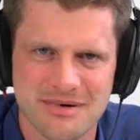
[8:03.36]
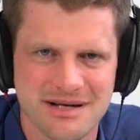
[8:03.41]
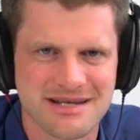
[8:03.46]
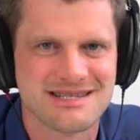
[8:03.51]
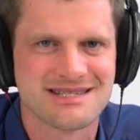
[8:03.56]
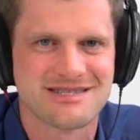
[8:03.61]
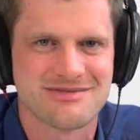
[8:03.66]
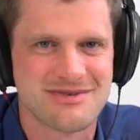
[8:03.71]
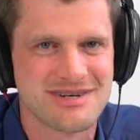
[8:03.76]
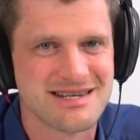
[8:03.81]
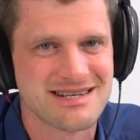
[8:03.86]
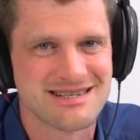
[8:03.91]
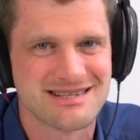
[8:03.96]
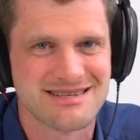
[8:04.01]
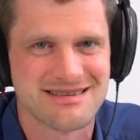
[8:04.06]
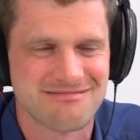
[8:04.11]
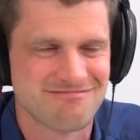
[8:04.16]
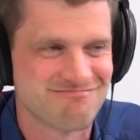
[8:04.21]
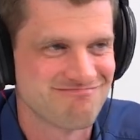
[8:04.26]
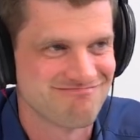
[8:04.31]
but it's really
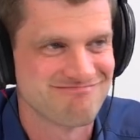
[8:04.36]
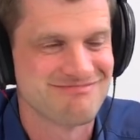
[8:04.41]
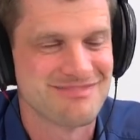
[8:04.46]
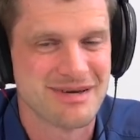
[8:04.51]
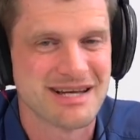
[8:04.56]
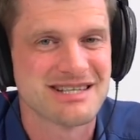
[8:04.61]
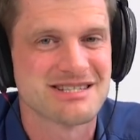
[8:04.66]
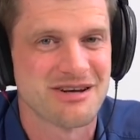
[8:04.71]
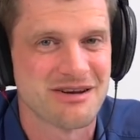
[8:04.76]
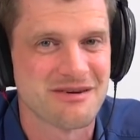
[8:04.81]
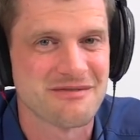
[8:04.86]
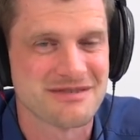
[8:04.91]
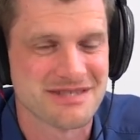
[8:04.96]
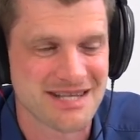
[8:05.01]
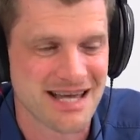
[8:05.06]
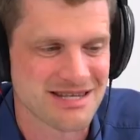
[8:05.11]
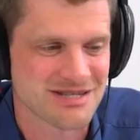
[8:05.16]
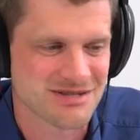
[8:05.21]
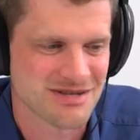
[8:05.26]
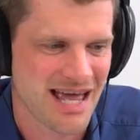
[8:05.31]
it makes a lot of
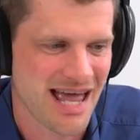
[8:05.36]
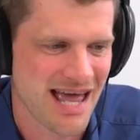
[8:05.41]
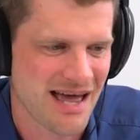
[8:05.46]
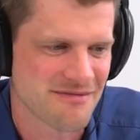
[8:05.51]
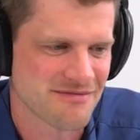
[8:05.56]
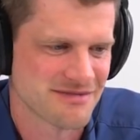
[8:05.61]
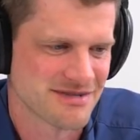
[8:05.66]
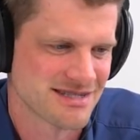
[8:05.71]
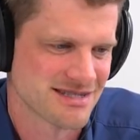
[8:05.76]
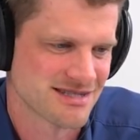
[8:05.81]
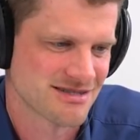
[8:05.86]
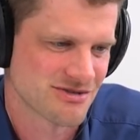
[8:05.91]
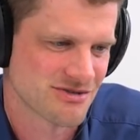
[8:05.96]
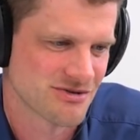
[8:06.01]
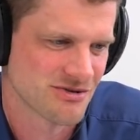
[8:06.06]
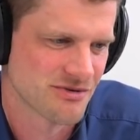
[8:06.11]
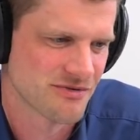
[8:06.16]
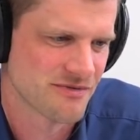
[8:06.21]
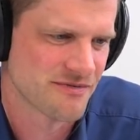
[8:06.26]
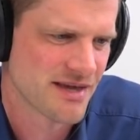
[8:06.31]
sense to have this
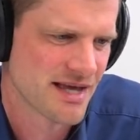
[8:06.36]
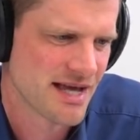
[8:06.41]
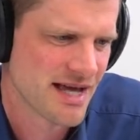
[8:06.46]
curve.